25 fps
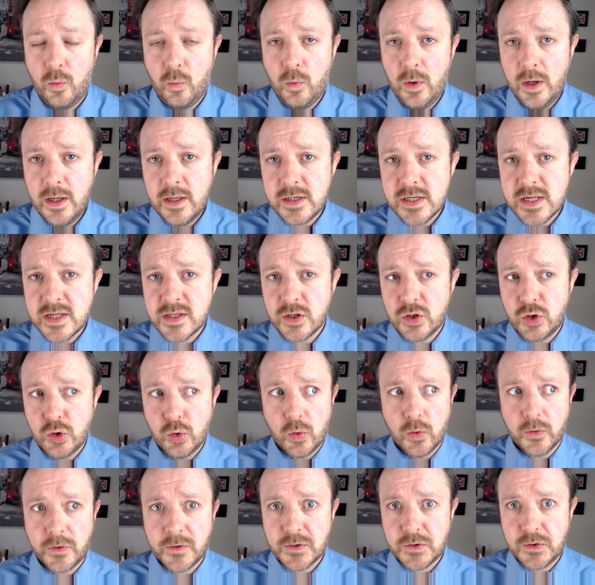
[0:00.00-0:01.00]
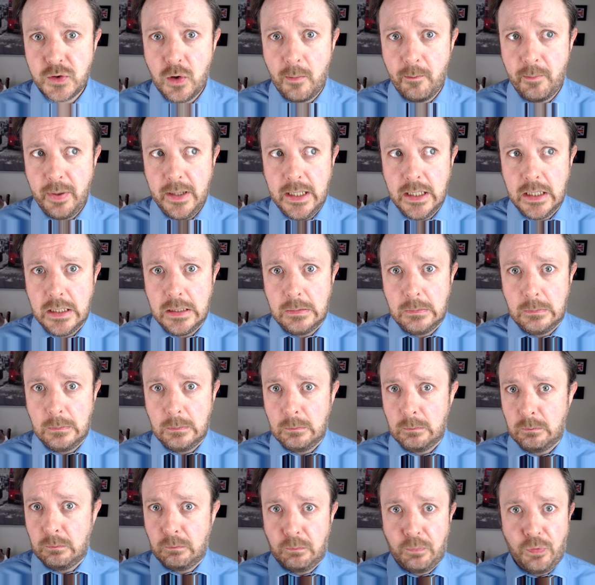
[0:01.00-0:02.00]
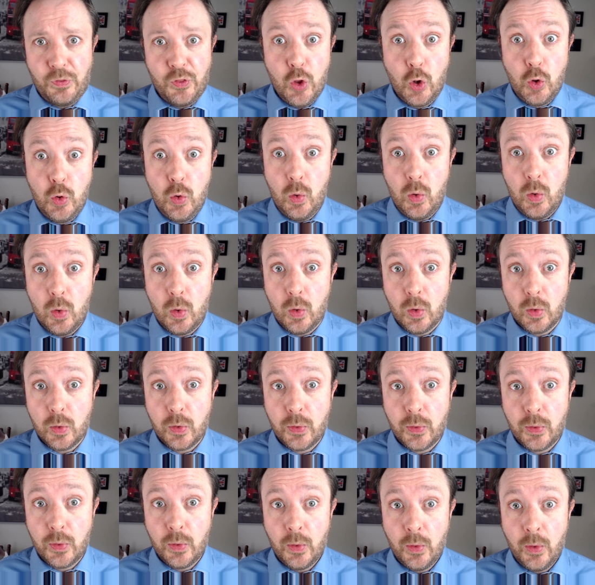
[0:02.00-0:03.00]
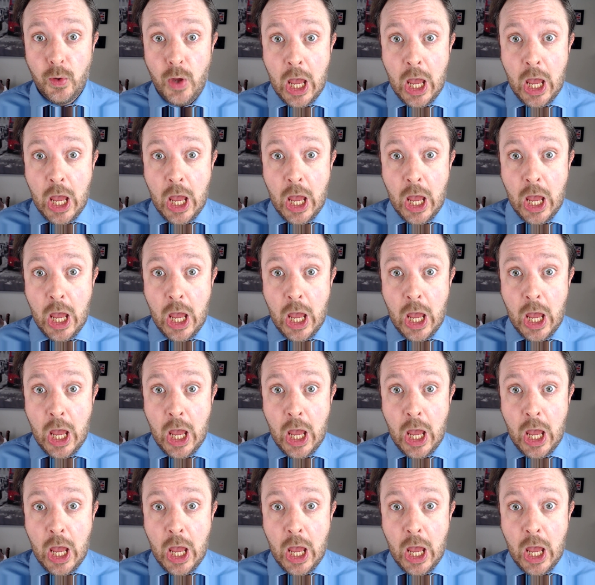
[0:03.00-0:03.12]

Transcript: Where does the North stop being the North?